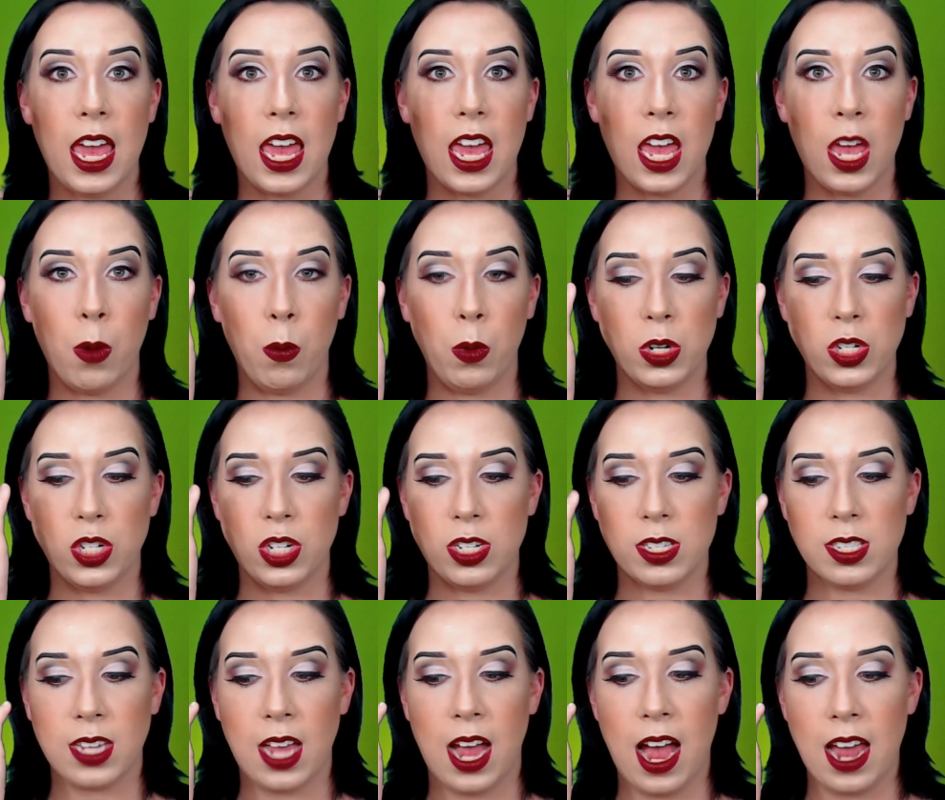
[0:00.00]
it would
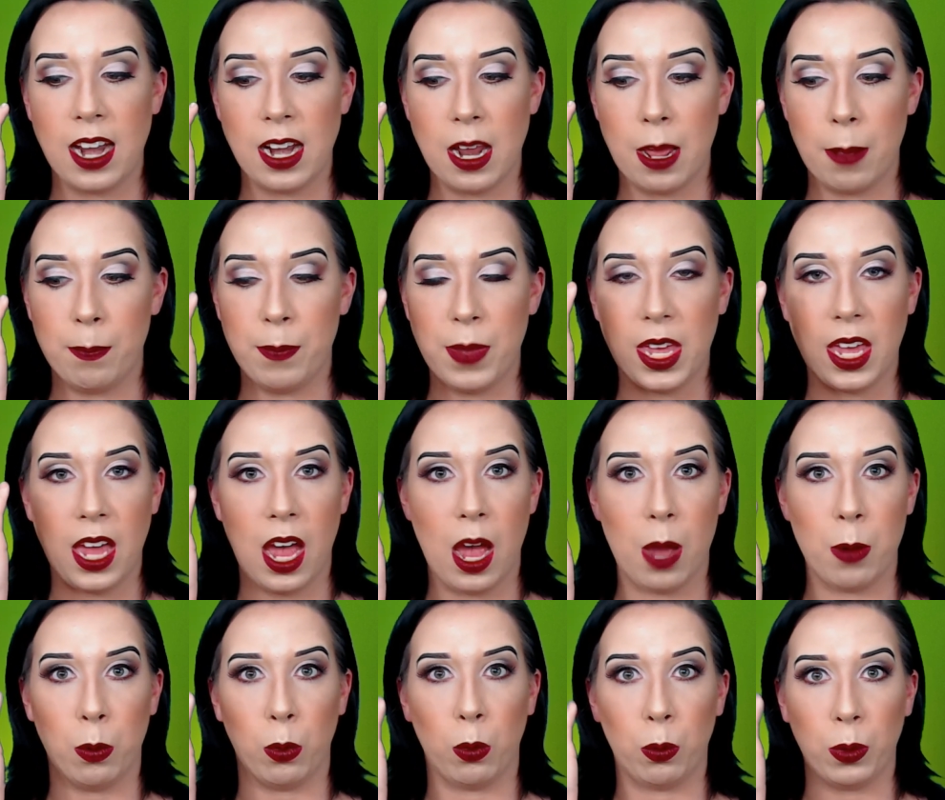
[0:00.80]
just kind of
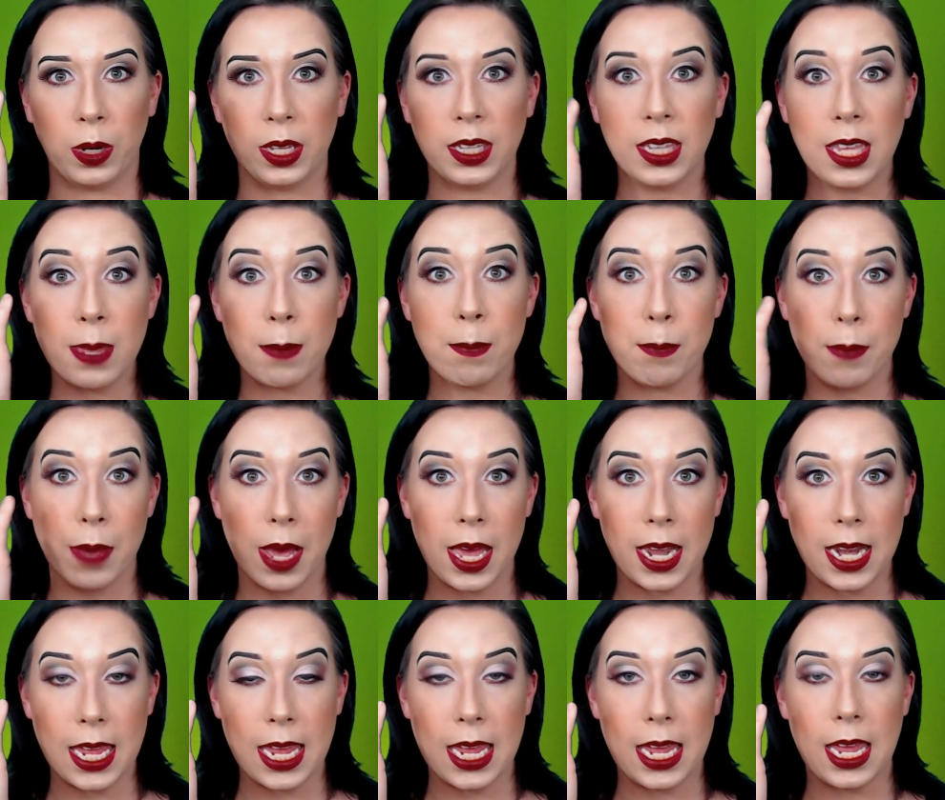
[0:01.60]
become really
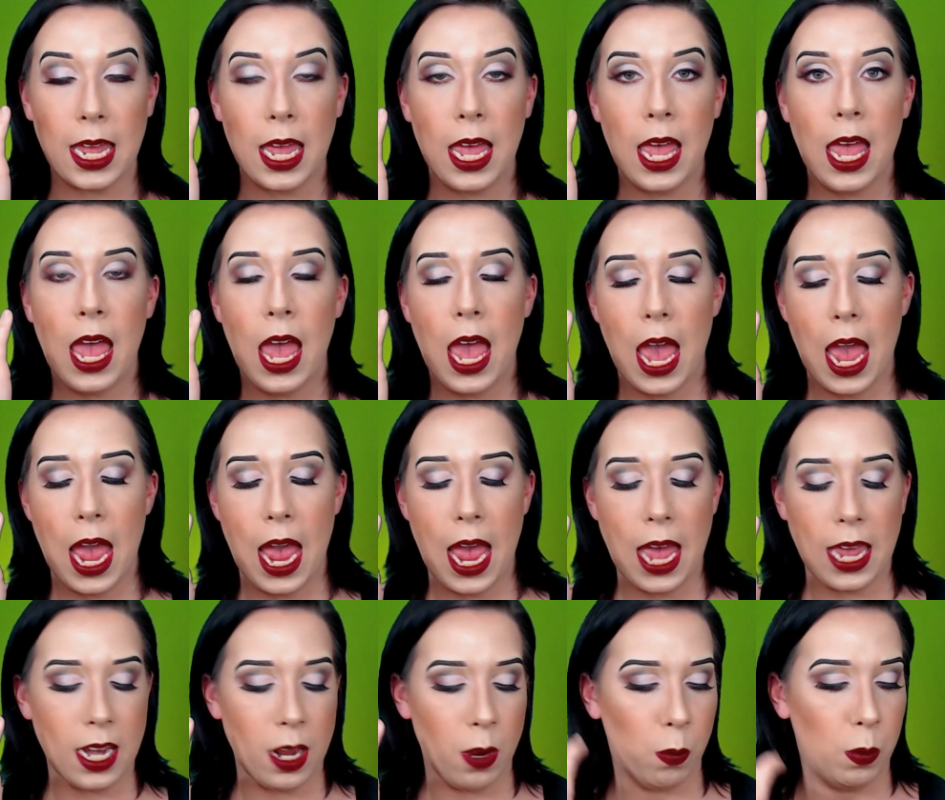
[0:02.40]
muddy,
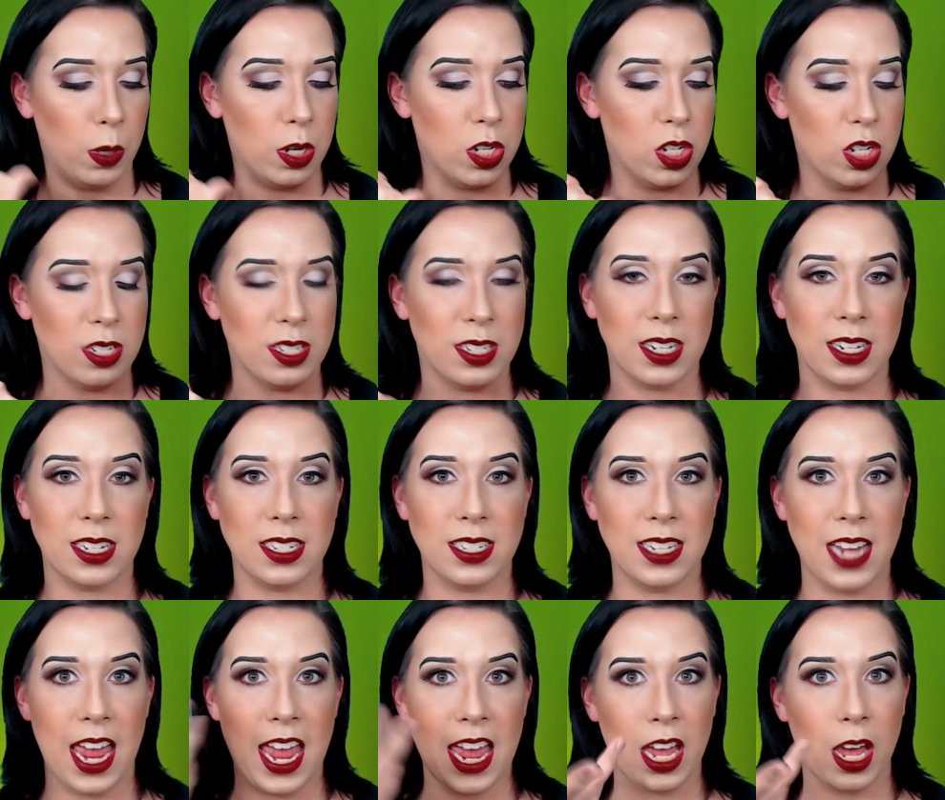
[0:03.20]
and it would just
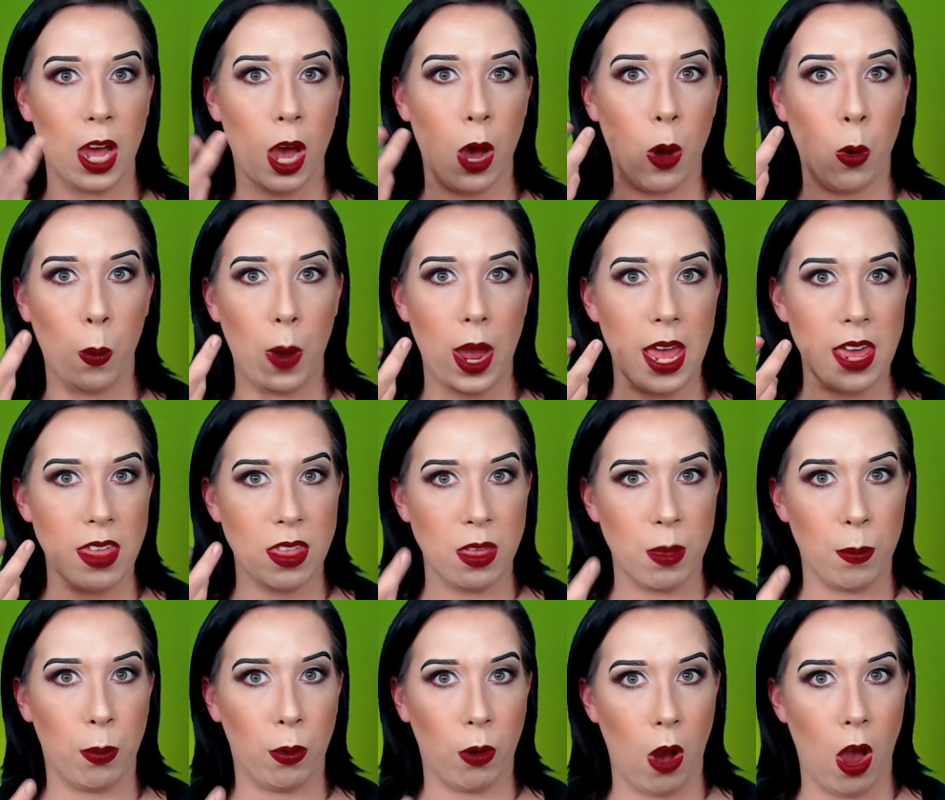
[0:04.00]
take away
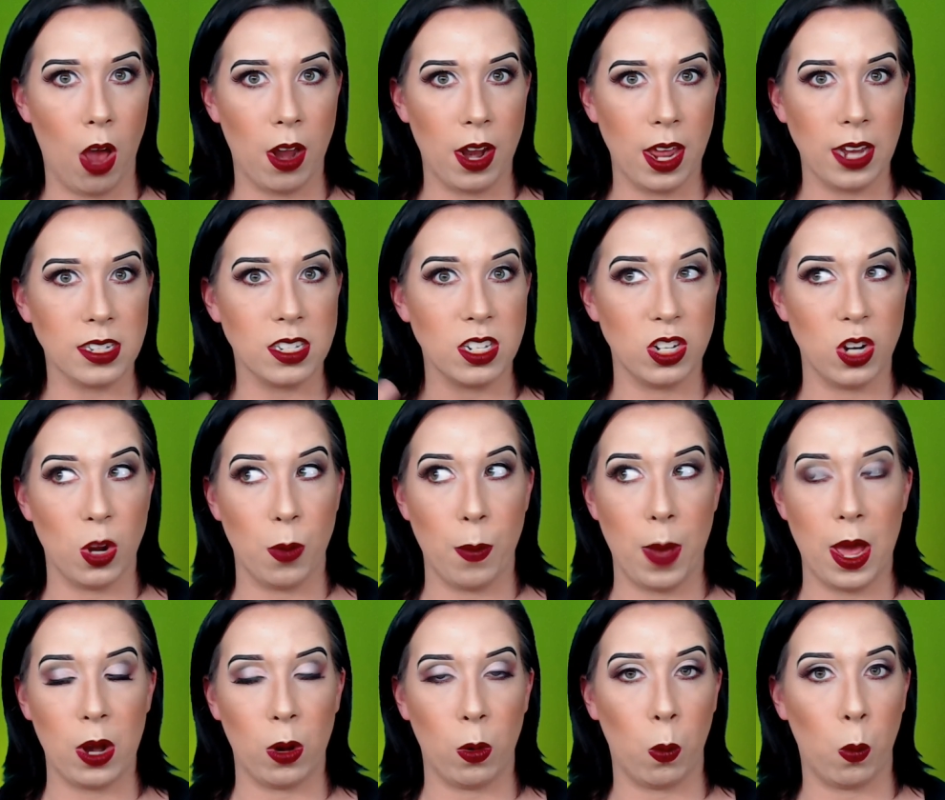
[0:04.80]
the product no
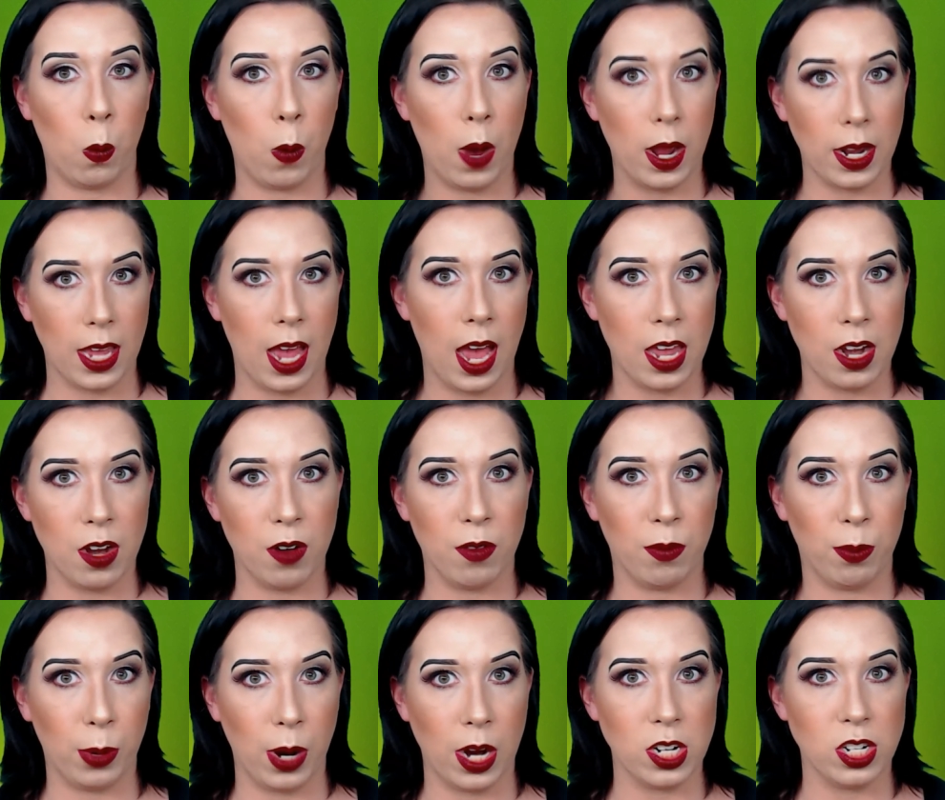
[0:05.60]
matter what kind
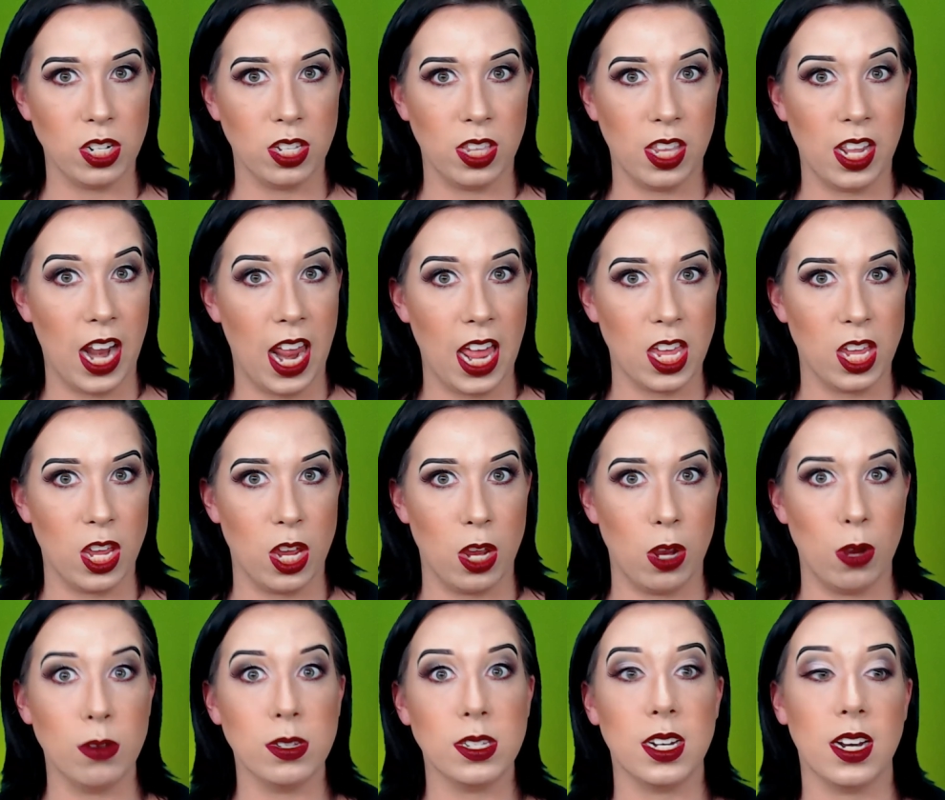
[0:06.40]
of brush that I
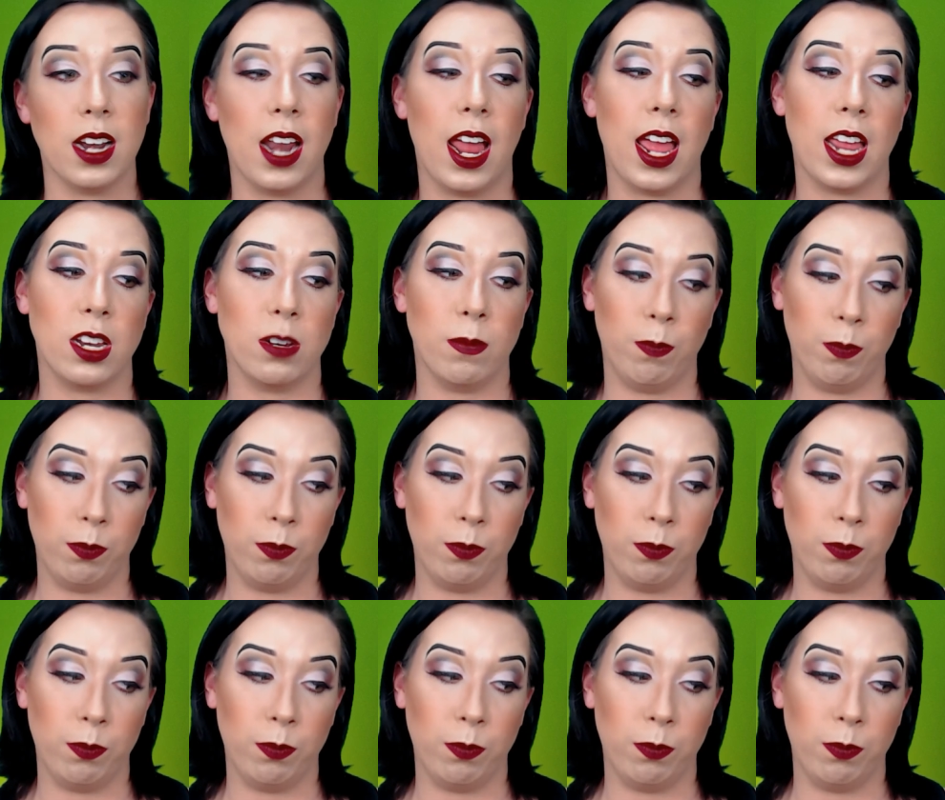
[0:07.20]
used. And I